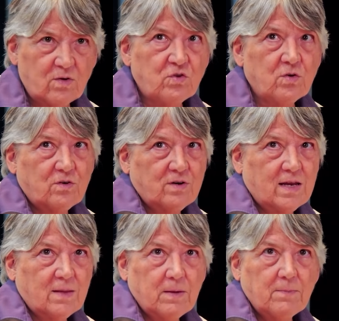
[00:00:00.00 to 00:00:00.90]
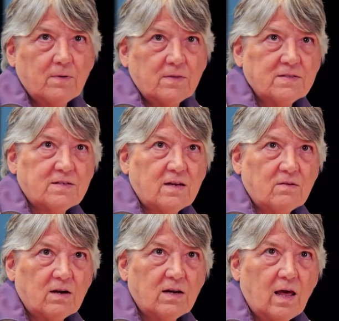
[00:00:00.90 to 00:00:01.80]
We have 280 people in the
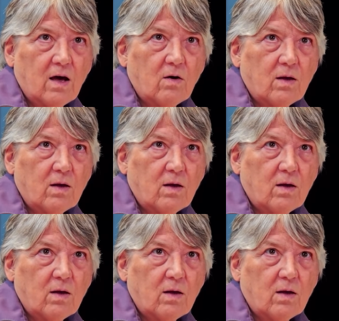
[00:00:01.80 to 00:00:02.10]
study right now,